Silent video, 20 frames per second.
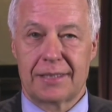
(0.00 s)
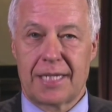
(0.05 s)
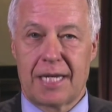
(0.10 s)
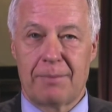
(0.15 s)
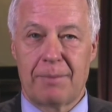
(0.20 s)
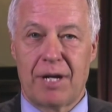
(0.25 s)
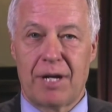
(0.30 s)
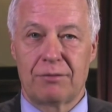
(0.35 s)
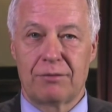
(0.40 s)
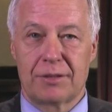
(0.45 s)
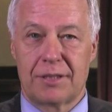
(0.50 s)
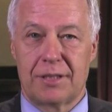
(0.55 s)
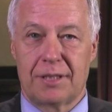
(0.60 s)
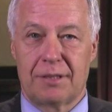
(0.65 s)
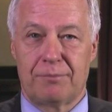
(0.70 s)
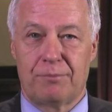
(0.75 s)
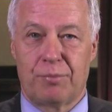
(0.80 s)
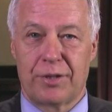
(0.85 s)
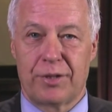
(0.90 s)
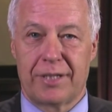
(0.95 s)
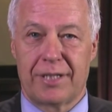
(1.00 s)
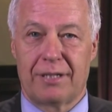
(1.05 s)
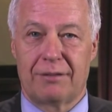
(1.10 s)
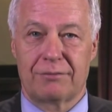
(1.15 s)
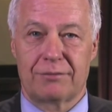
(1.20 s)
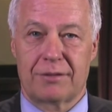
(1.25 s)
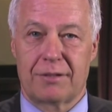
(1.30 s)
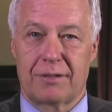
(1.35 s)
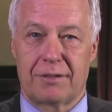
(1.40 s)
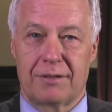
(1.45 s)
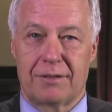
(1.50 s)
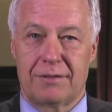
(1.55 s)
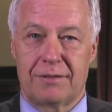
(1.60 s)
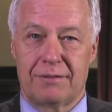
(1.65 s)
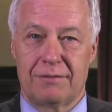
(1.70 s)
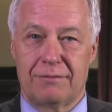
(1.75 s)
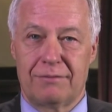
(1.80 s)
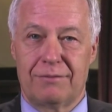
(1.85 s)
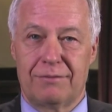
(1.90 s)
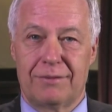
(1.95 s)
come out, put it out to
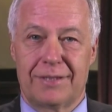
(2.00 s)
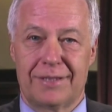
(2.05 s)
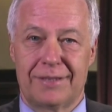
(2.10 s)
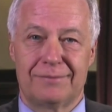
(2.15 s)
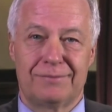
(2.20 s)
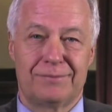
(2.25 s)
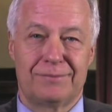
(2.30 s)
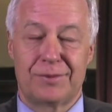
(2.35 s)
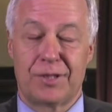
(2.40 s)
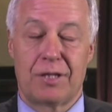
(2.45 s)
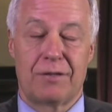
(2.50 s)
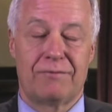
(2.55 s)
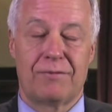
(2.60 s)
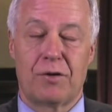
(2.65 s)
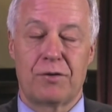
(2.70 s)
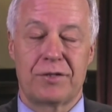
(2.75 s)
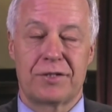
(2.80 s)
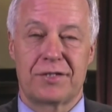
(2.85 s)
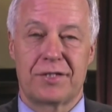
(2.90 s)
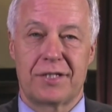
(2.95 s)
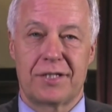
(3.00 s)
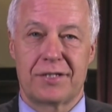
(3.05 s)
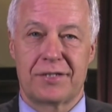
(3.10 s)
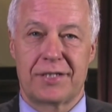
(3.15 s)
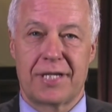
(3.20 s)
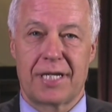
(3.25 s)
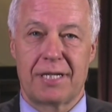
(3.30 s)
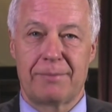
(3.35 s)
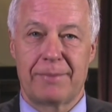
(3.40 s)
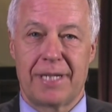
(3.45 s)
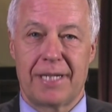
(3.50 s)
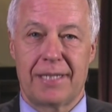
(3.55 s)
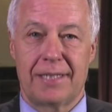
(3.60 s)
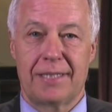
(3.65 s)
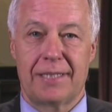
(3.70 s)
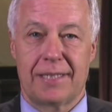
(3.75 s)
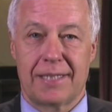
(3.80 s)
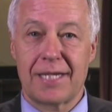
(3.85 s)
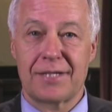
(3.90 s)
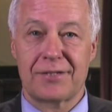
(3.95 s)
the voters in the state of
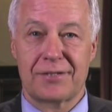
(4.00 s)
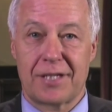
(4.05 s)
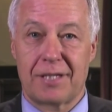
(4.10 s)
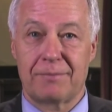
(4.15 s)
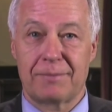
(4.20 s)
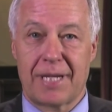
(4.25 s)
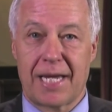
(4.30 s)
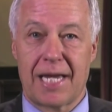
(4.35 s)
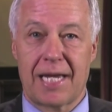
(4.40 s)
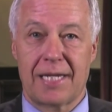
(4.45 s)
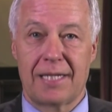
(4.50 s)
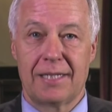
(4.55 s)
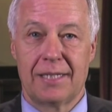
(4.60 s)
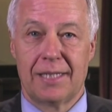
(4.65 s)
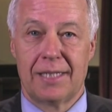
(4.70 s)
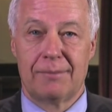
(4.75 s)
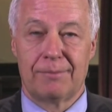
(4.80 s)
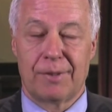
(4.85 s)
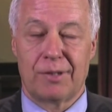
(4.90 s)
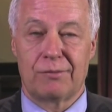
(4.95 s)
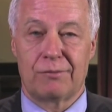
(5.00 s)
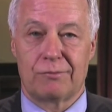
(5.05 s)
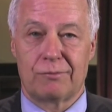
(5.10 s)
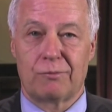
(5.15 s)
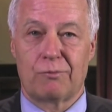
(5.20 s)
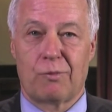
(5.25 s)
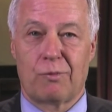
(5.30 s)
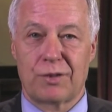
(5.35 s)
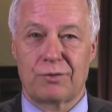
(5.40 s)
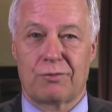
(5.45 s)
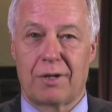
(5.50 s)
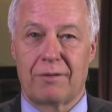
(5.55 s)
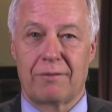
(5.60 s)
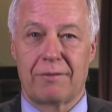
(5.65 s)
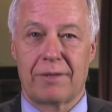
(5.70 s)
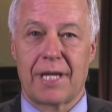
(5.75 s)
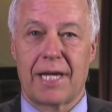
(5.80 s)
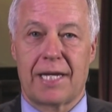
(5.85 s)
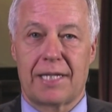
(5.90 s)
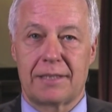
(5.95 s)
Maine. Yes, I'm gay, but what's wrong
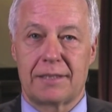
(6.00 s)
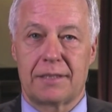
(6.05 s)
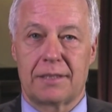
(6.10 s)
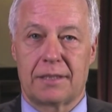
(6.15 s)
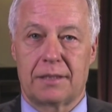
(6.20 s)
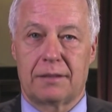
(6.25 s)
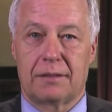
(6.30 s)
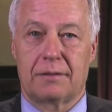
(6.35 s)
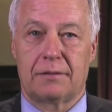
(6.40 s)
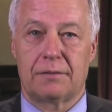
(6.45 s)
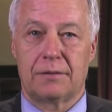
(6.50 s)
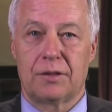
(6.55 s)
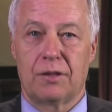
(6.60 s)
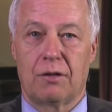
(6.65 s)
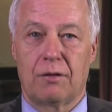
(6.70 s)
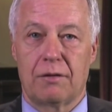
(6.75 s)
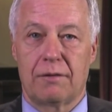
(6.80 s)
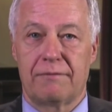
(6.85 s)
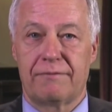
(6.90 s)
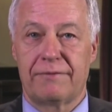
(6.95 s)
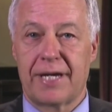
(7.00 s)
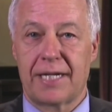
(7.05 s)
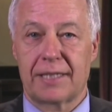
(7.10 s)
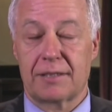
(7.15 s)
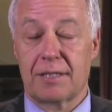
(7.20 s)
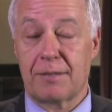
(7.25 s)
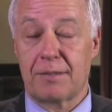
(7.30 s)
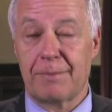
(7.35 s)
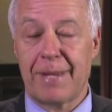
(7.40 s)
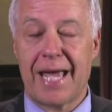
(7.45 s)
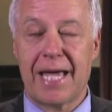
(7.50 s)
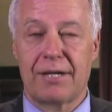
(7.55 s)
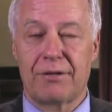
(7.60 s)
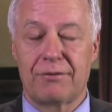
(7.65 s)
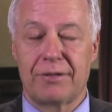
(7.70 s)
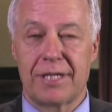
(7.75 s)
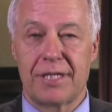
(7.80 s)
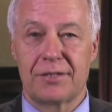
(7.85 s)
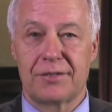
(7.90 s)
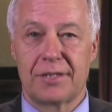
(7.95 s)
with that? The fact of the
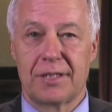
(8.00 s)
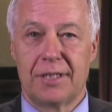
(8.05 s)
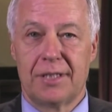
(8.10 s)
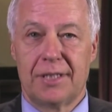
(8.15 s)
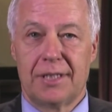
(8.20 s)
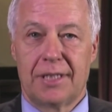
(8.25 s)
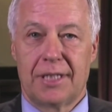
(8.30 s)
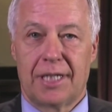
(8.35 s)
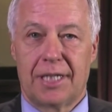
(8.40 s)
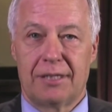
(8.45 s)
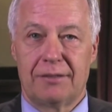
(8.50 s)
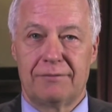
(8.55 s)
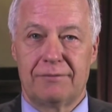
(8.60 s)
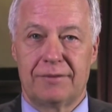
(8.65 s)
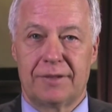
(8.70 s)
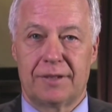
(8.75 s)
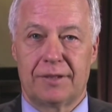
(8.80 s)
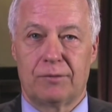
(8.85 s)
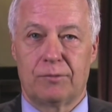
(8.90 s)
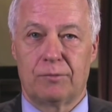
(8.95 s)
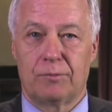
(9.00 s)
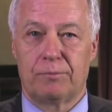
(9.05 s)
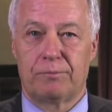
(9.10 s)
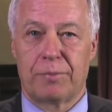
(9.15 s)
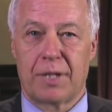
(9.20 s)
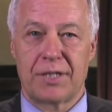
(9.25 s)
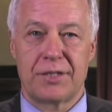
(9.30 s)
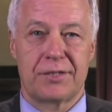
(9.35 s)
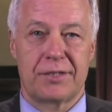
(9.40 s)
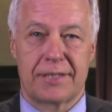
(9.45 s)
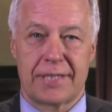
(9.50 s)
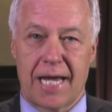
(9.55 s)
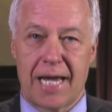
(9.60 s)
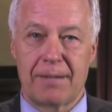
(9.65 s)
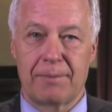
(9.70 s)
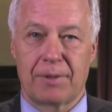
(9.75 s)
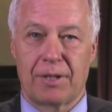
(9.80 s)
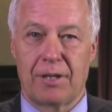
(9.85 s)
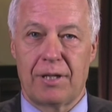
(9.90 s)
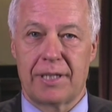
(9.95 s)
matter is, I've punched a
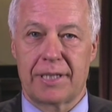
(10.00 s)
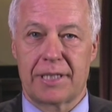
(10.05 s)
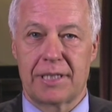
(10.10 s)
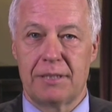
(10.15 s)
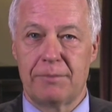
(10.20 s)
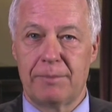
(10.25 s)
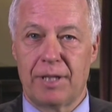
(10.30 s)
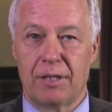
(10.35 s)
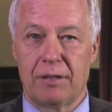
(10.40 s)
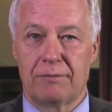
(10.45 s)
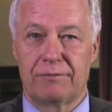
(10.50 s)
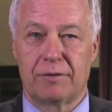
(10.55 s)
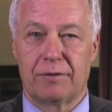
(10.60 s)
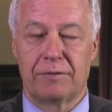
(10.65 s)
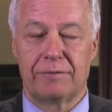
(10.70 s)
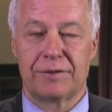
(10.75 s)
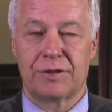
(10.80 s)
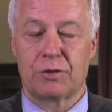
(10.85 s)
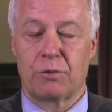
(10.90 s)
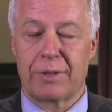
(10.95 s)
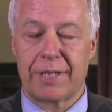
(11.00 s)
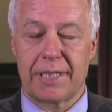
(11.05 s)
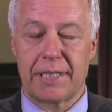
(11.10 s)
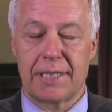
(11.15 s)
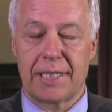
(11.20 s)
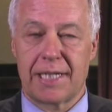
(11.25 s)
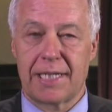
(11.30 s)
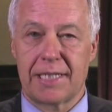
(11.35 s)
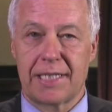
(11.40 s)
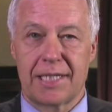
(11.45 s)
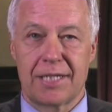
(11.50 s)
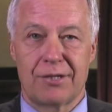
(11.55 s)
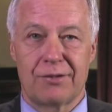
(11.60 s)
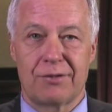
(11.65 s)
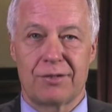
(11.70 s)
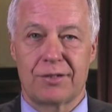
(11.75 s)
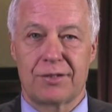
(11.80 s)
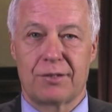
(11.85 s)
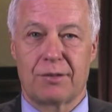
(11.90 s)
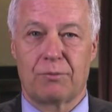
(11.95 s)
time clock in the mill for over 29
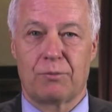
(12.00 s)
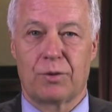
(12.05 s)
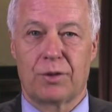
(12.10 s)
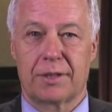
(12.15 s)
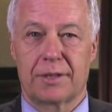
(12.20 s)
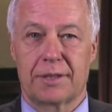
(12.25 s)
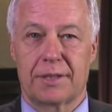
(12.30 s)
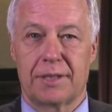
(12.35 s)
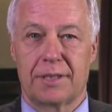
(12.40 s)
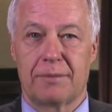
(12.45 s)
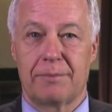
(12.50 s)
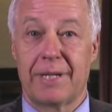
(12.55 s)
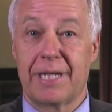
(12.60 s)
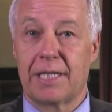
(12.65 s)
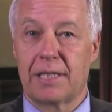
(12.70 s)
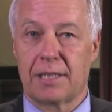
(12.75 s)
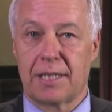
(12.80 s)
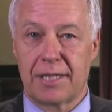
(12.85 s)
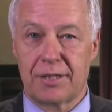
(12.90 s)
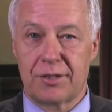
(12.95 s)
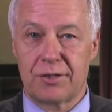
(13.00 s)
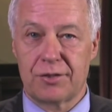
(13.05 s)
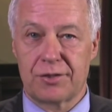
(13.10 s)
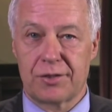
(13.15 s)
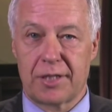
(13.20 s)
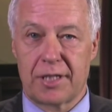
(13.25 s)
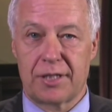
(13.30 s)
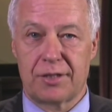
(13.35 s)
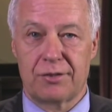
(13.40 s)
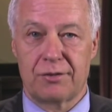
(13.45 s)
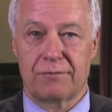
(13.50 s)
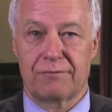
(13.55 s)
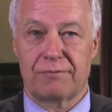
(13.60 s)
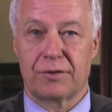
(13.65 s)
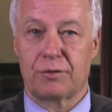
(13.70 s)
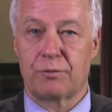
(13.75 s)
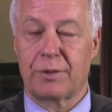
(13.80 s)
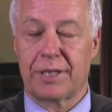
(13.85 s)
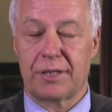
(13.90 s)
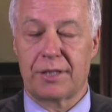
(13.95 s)
years. I've worked in the Maine legislature
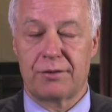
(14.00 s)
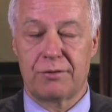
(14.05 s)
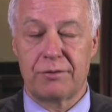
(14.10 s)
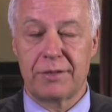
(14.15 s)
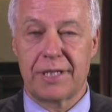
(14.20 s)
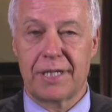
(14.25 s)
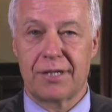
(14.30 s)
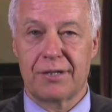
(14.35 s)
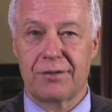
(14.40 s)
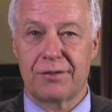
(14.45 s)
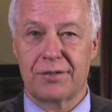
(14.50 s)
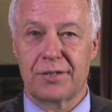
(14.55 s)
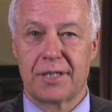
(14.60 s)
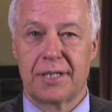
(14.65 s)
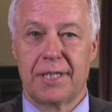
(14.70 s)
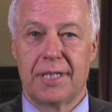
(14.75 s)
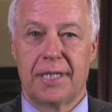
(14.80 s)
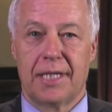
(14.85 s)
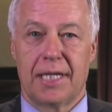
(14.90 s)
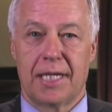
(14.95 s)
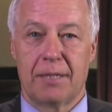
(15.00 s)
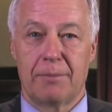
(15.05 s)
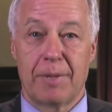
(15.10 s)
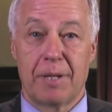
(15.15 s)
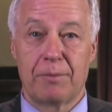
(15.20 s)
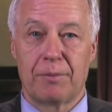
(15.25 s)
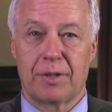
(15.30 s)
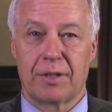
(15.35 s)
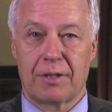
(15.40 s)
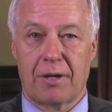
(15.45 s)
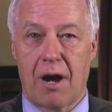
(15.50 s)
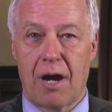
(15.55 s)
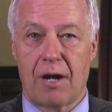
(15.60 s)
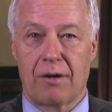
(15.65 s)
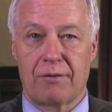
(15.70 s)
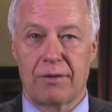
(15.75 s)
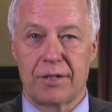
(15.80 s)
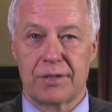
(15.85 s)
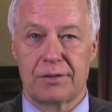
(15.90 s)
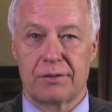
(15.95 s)
for 22 years, and a member of
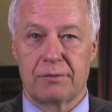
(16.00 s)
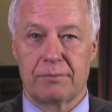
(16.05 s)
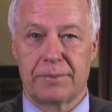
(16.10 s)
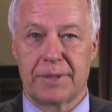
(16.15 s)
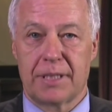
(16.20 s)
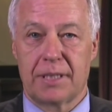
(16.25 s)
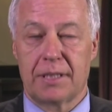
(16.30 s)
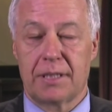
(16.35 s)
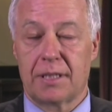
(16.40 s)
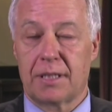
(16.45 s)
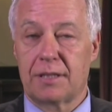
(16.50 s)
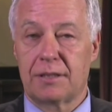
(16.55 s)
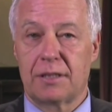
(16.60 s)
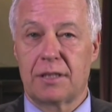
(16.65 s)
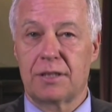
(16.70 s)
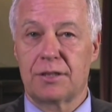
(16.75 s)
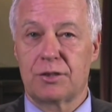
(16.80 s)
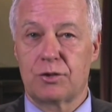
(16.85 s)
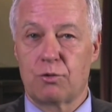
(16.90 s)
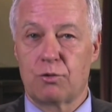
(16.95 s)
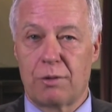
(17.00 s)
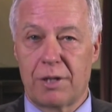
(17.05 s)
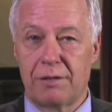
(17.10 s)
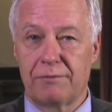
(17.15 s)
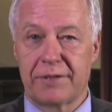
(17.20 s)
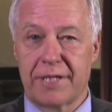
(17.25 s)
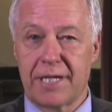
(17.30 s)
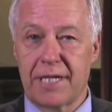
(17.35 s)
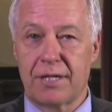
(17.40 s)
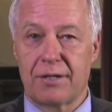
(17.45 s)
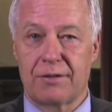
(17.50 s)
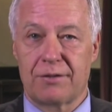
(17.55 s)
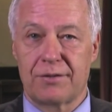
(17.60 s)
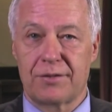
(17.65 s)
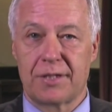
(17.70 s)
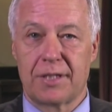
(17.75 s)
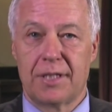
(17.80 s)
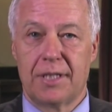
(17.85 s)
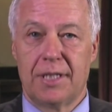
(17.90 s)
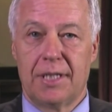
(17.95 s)
Congress will be 12
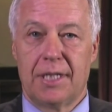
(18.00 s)
years.